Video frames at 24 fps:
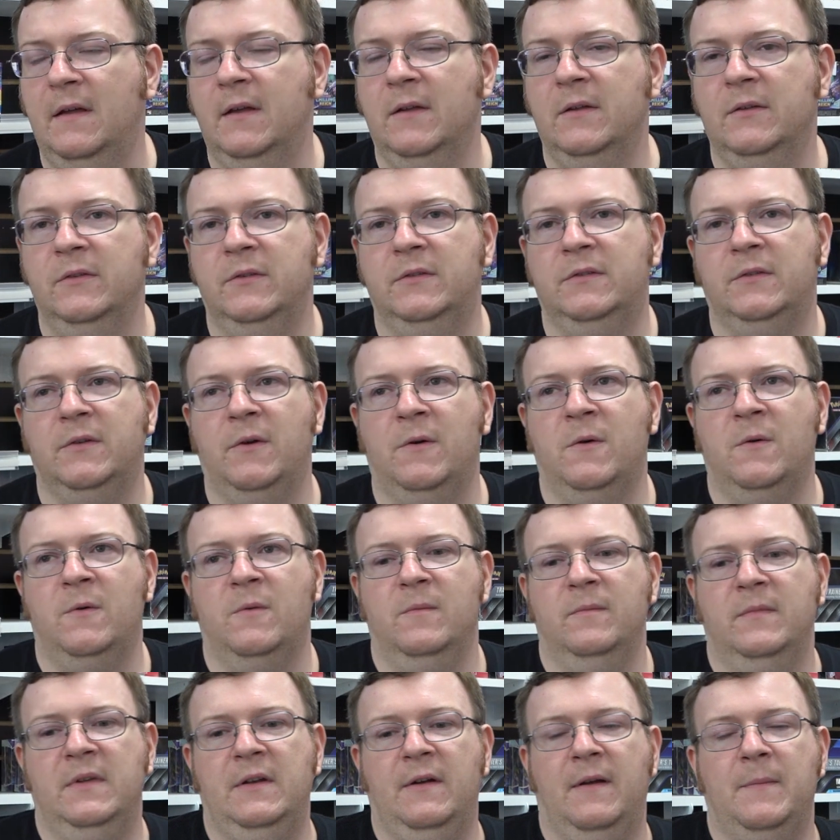
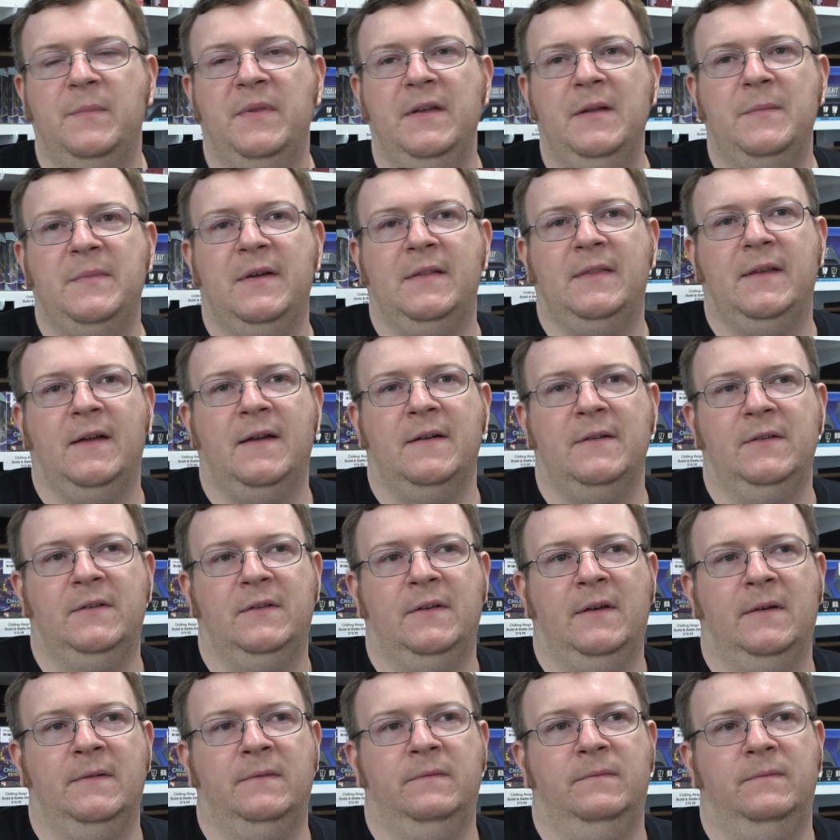So, I'm thinking about that kind of
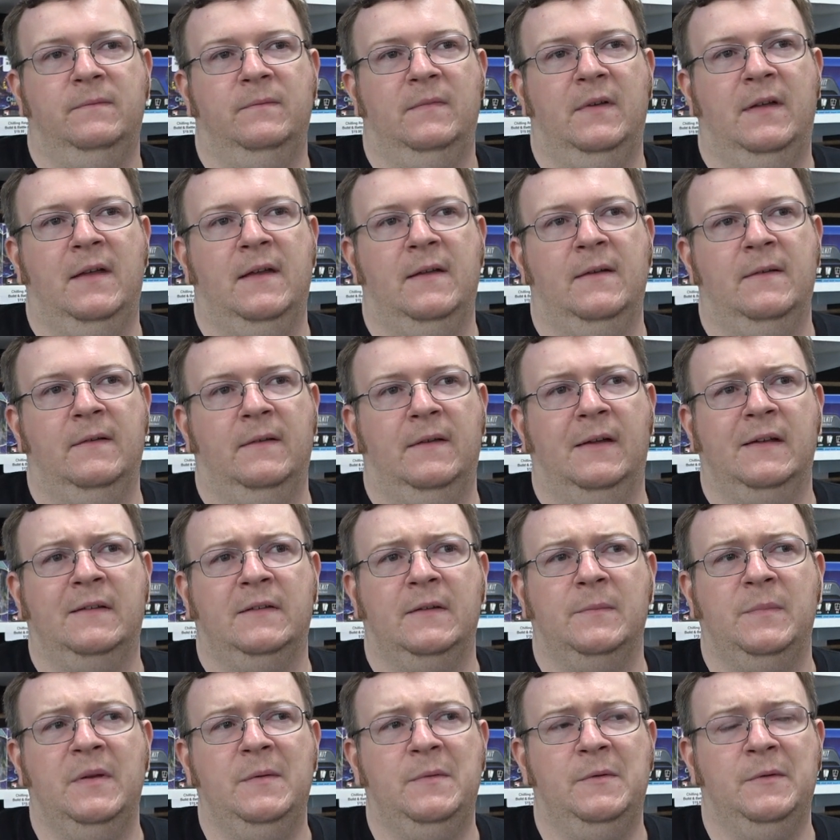stuff, and like I
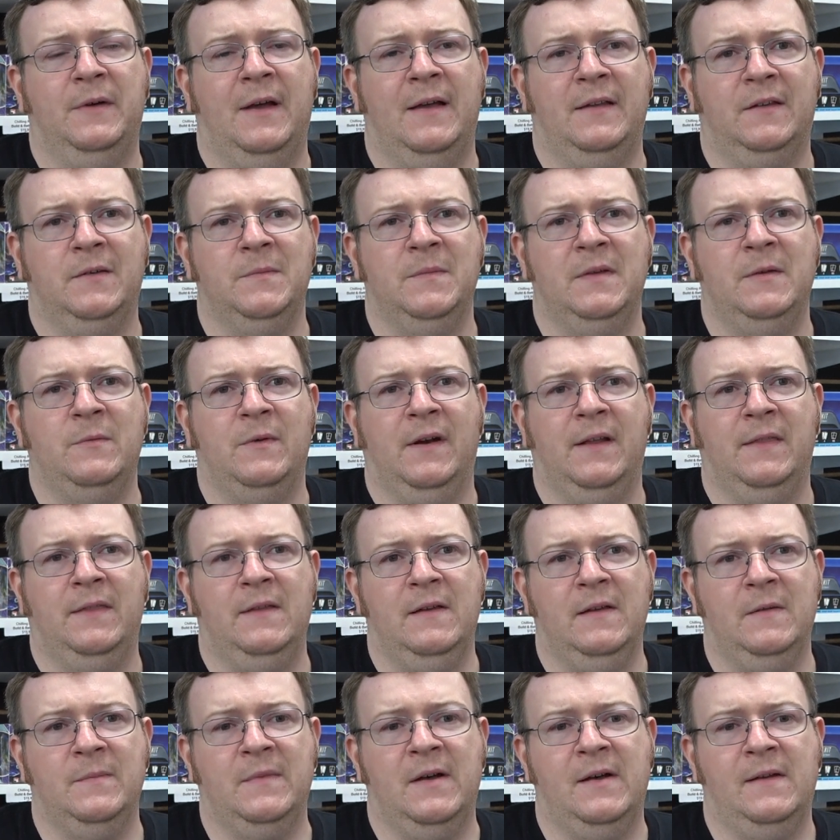said, people are asking me what I
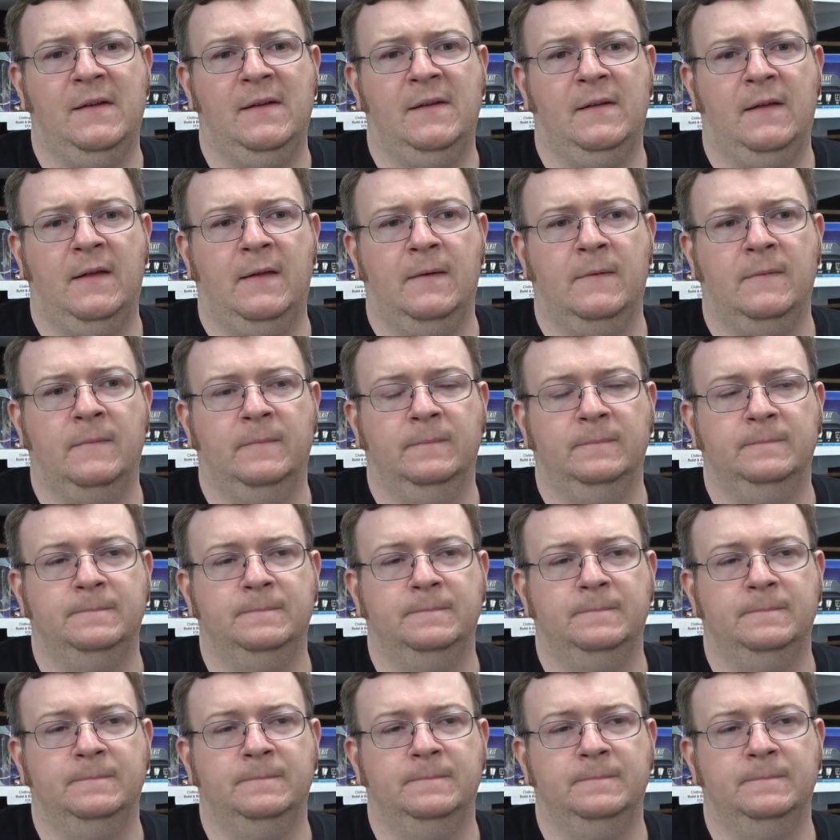think about it, and